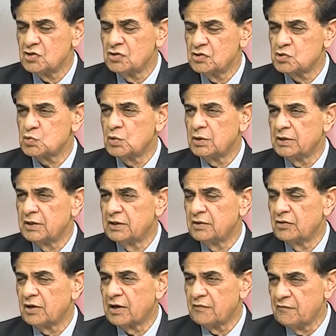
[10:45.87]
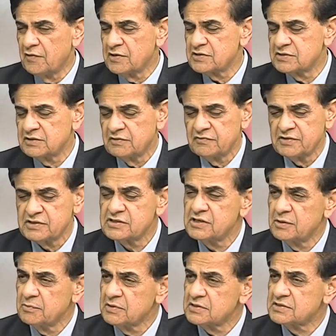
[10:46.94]
usually the conventional
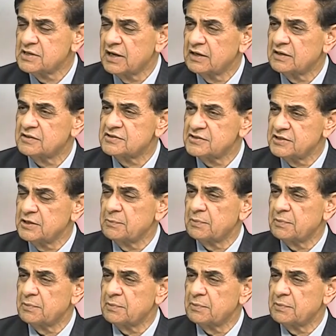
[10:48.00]
wisdom is that sitting